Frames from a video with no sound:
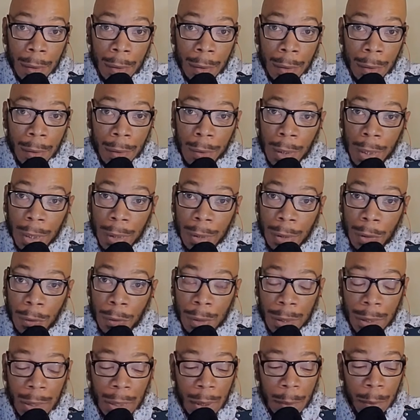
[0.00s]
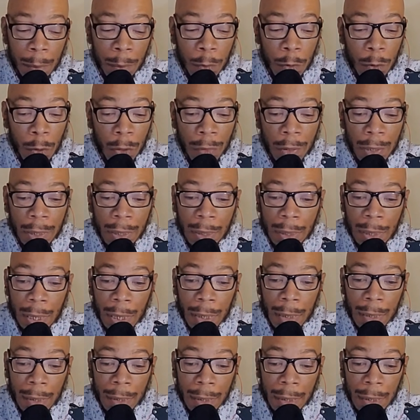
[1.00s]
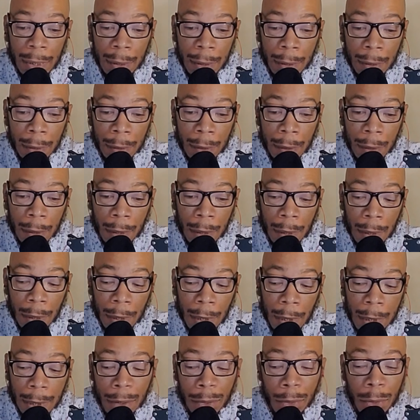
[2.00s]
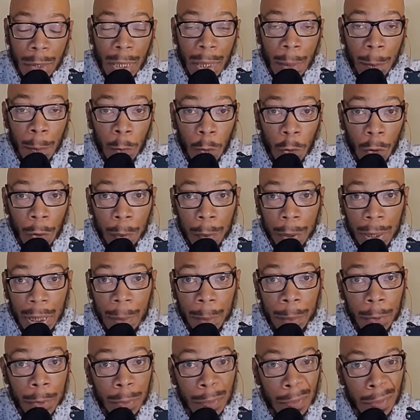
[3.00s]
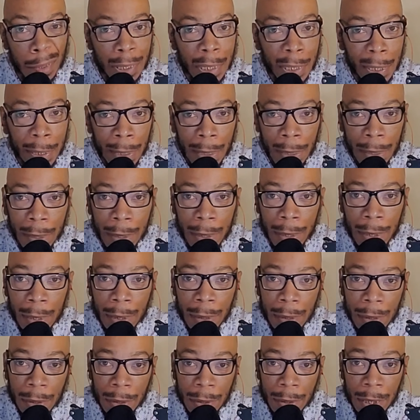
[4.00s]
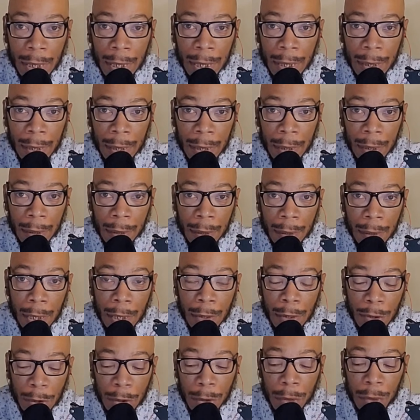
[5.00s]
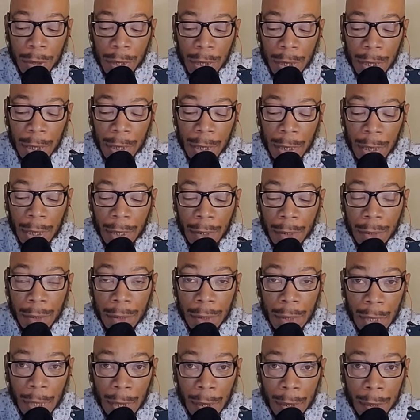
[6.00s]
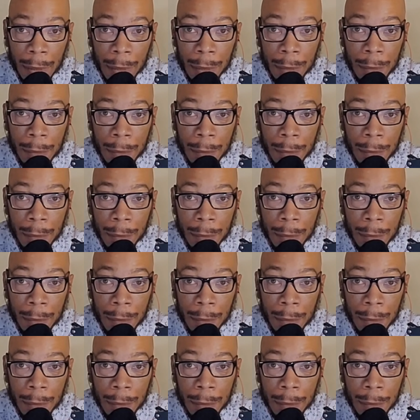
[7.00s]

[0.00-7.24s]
so that you can get more of this content and so that more people can get the understanding that you're getting here today.